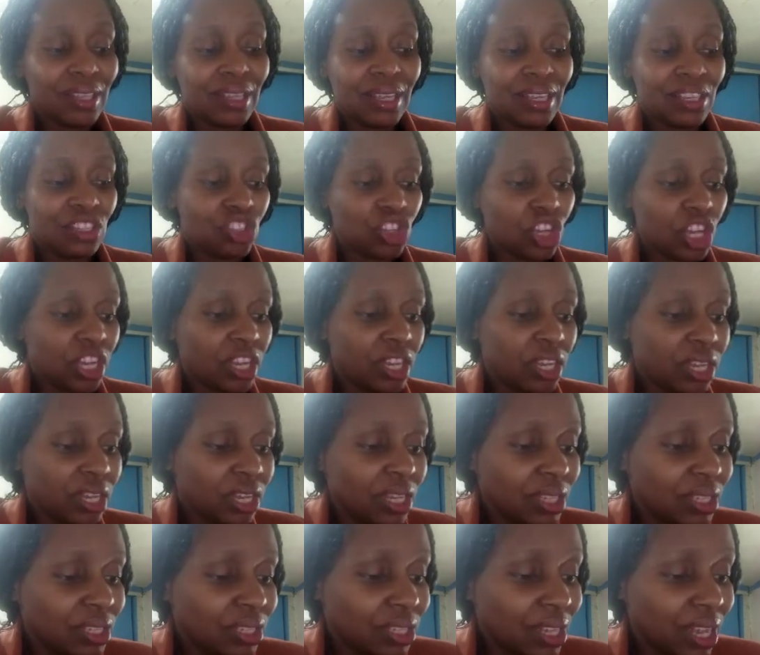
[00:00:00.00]

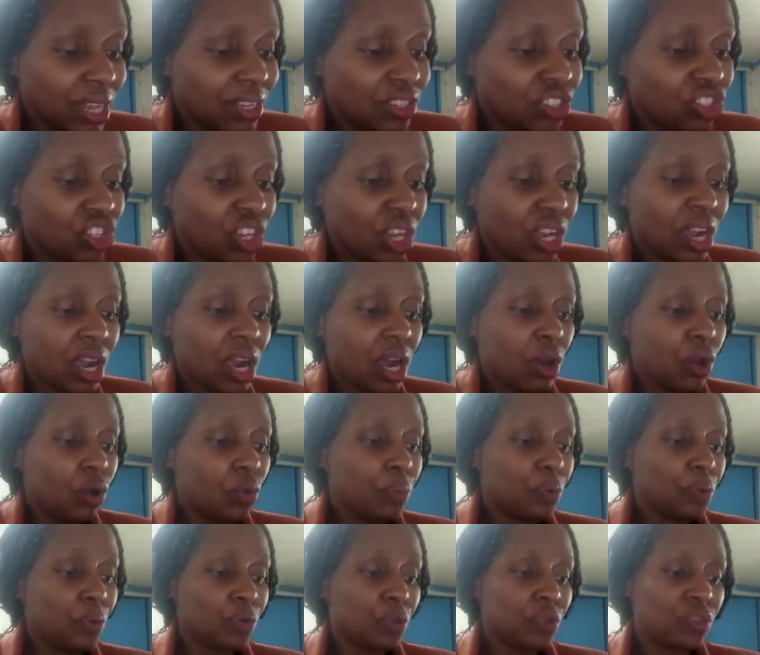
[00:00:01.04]
check-ins and
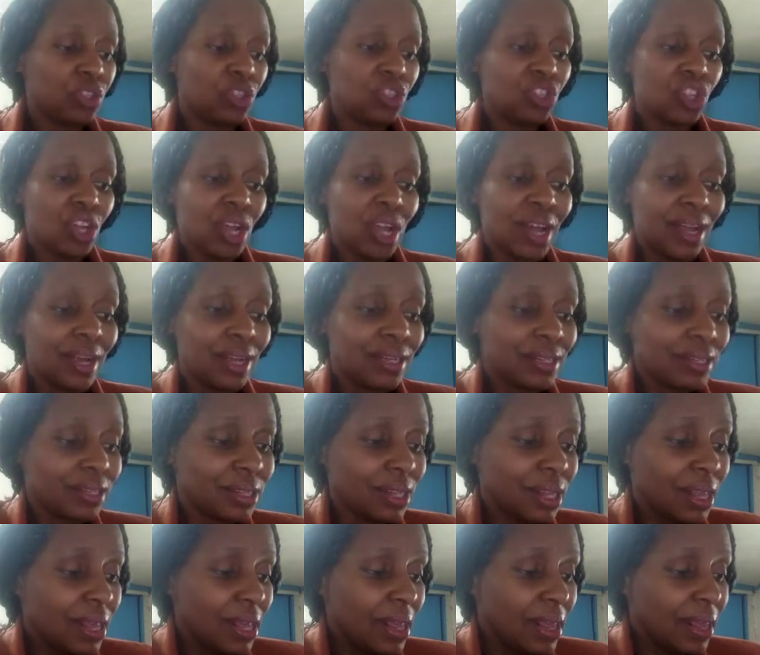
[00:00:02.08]
check-out procedures,
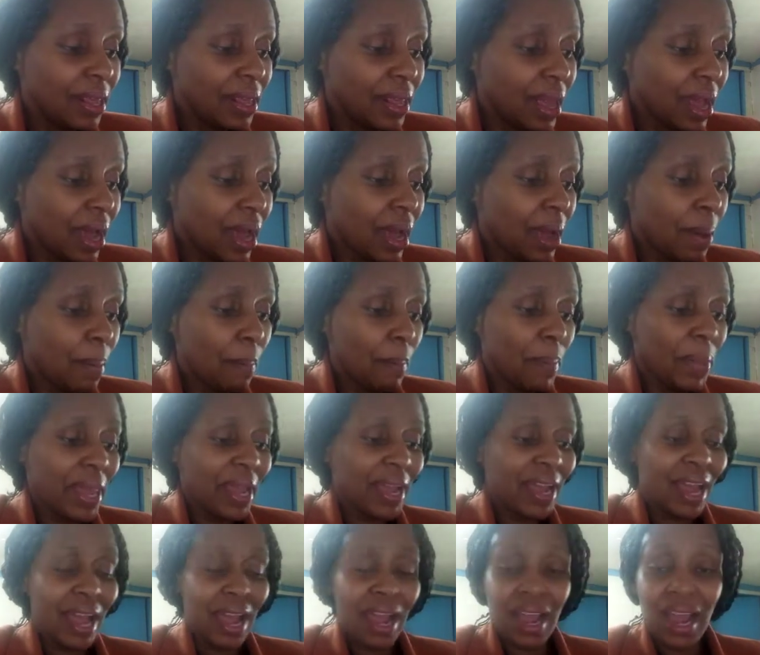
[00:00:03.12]

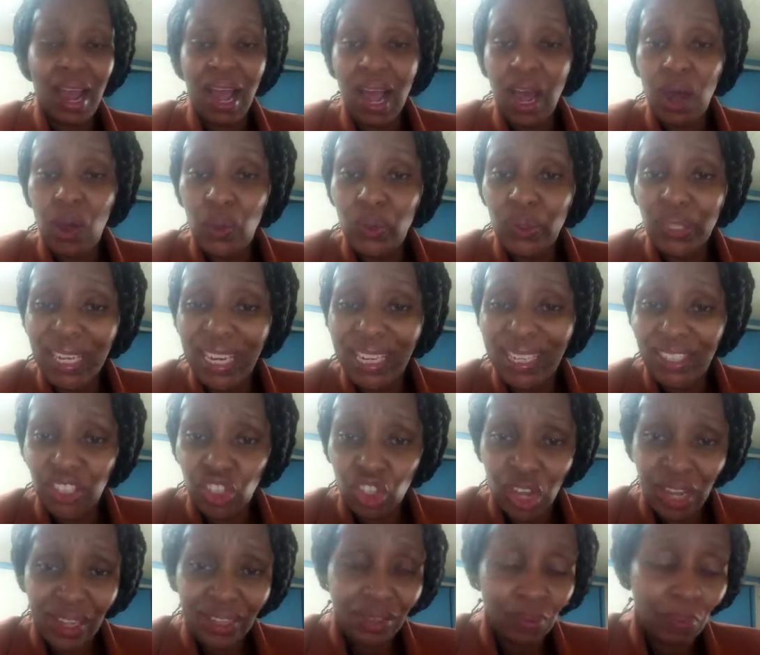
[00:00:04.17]
make account
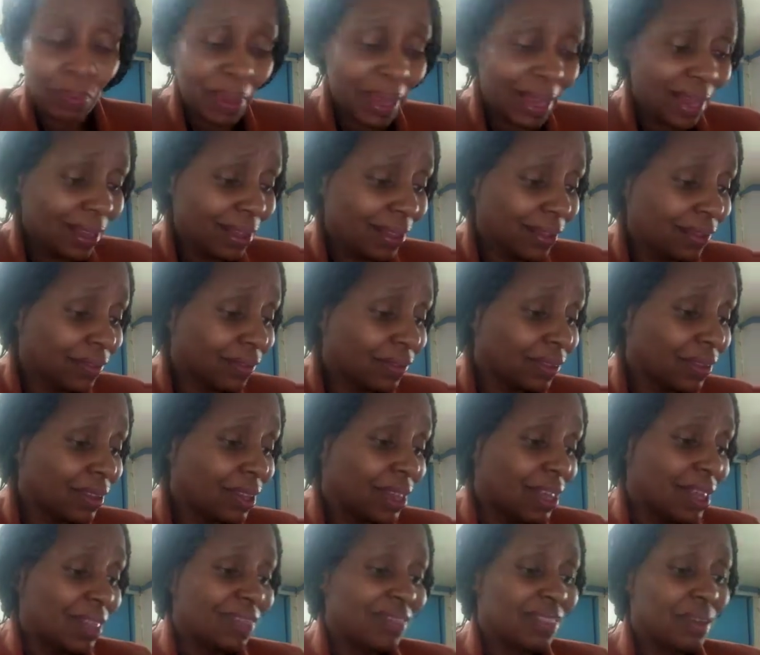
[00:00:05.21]
adjustments.
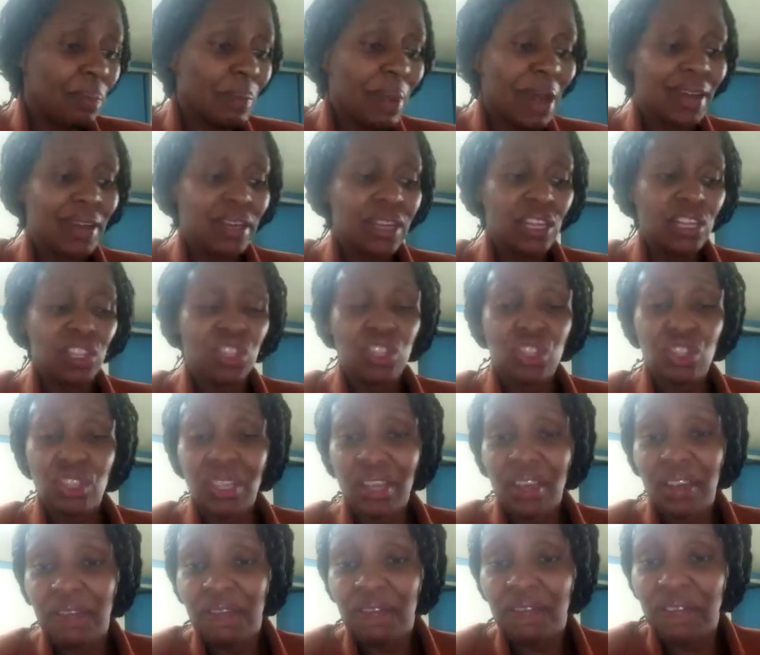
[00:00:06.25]
They manage
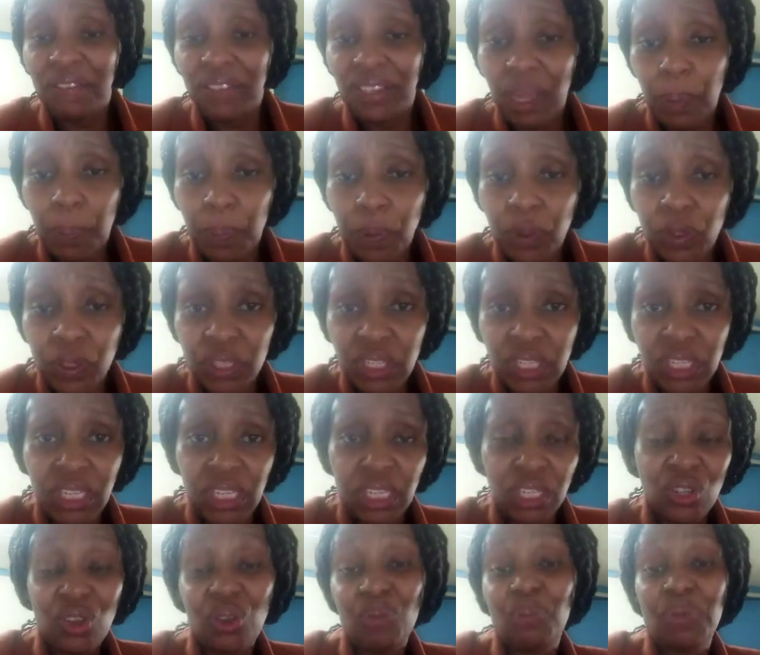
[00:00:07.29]
safe
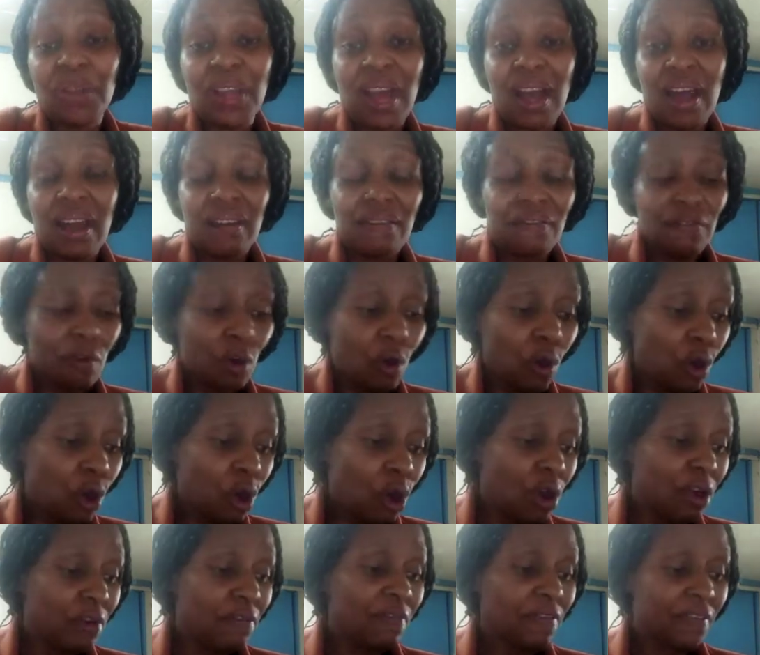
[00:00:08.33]
deposits on behalf
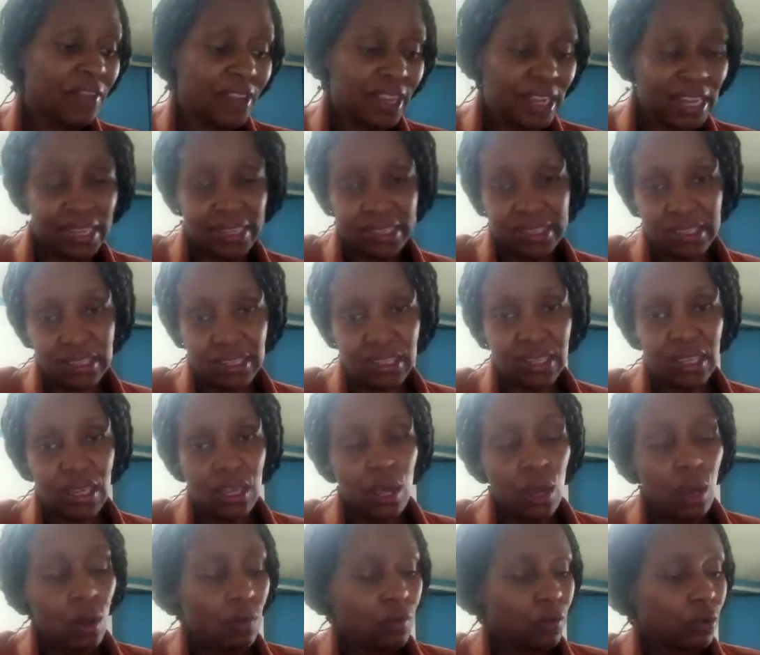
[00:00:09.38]
of guests.
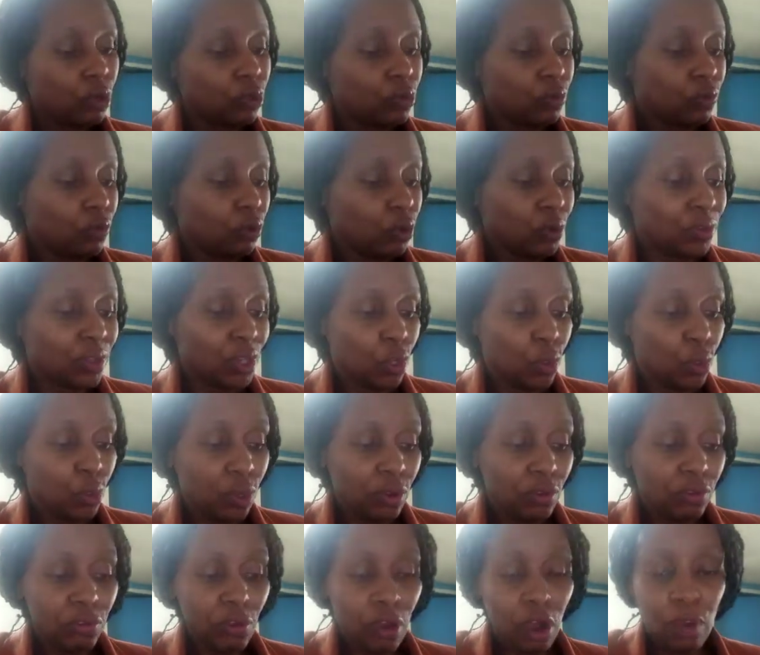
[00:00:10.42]
Of course, we've got the
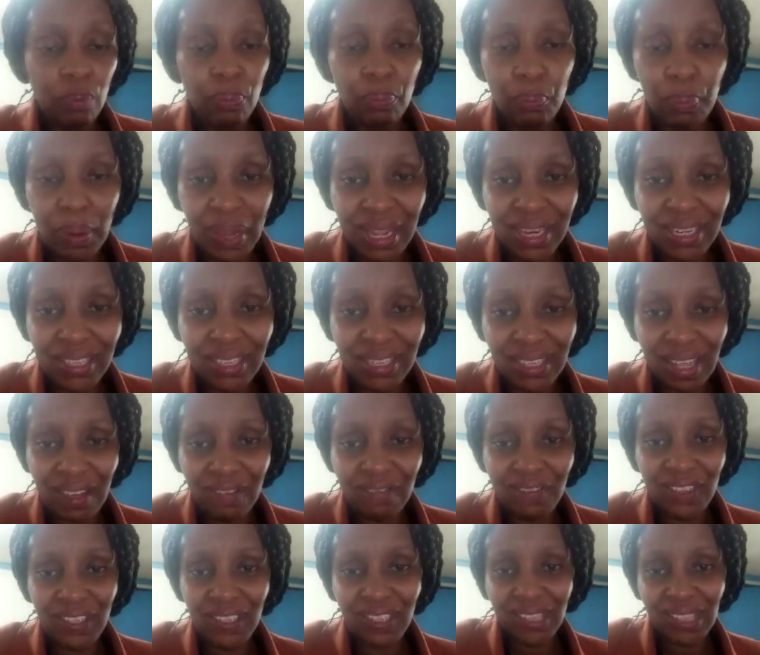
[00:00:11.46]
uniform bell
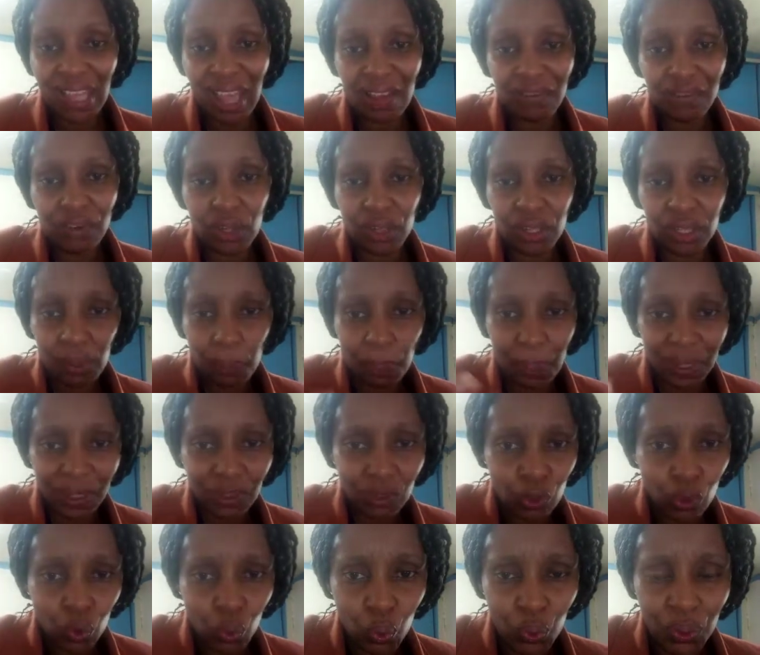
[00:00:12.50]
service staff. Now, the
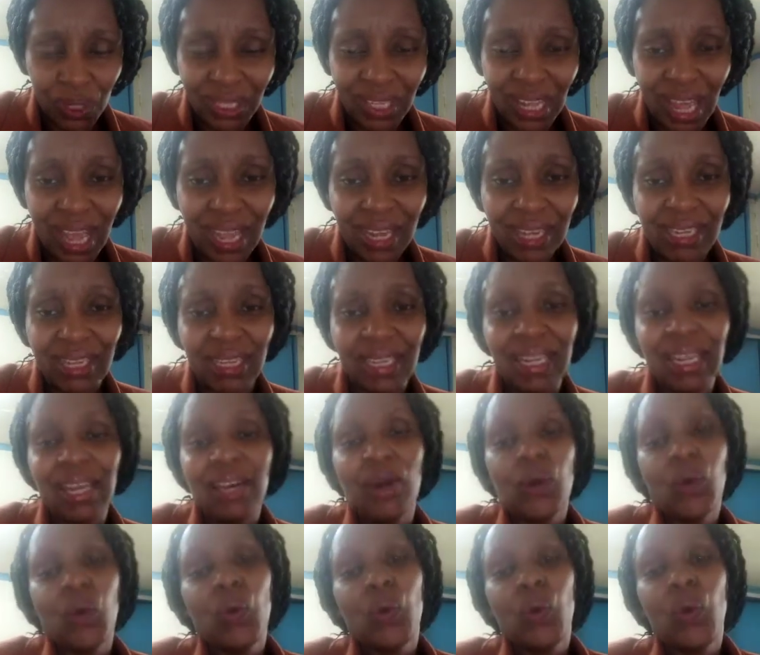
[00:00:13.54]
person
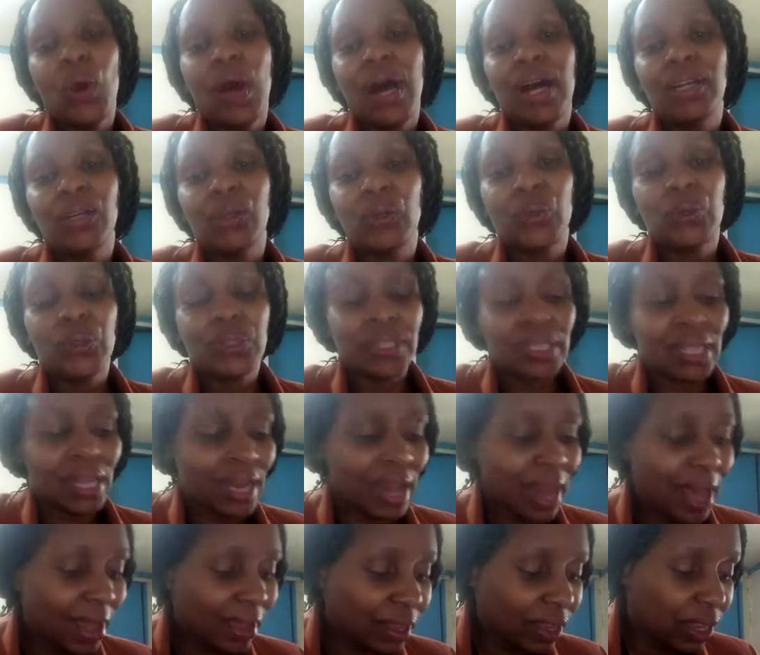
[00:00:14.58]
who handles the
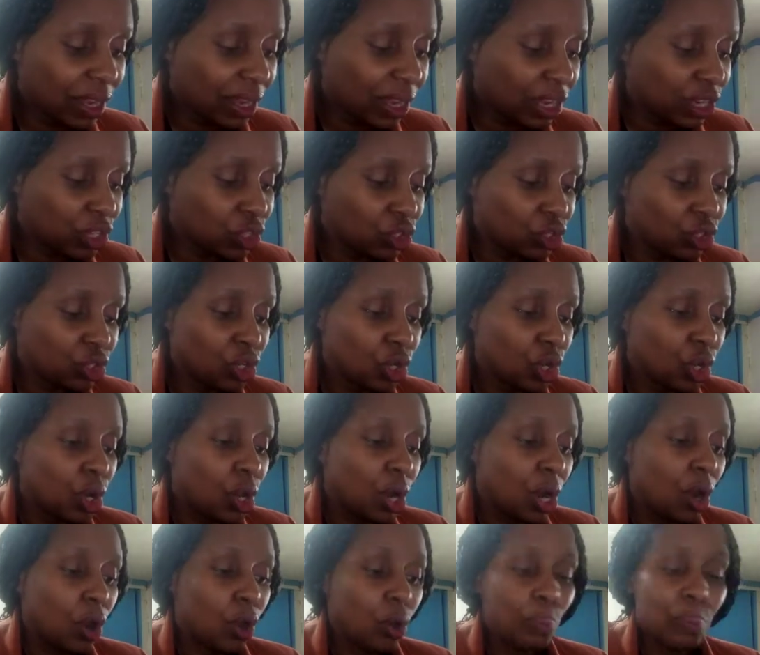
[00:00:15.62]
luggage
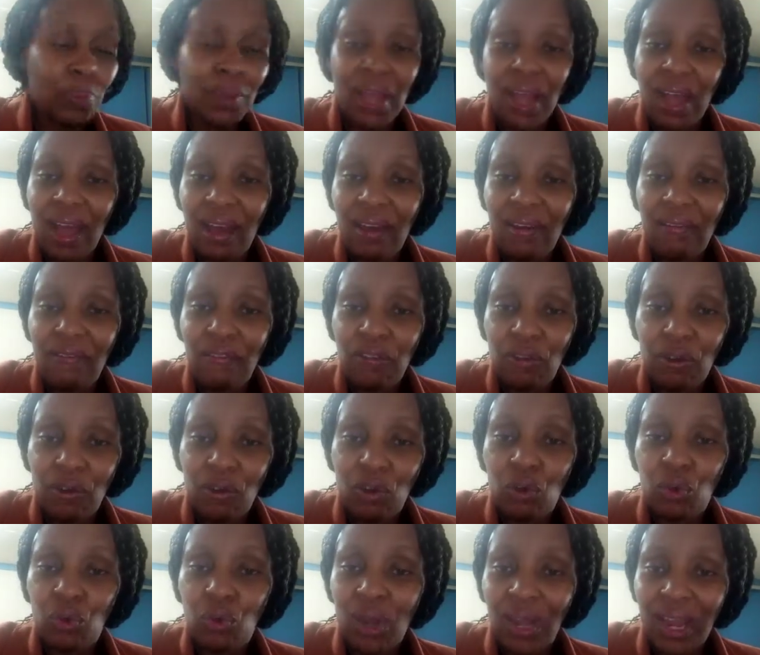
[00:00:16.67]
on behalf
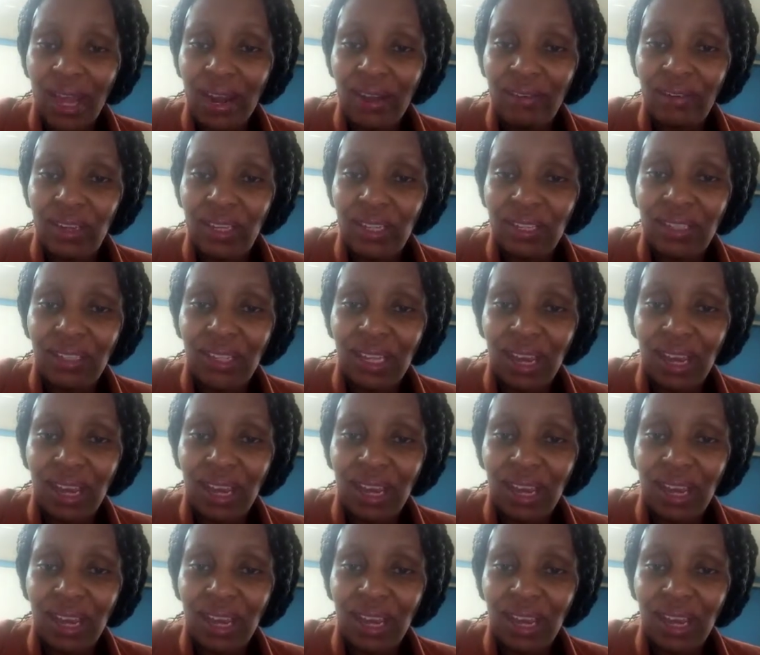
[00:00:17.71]
or carries the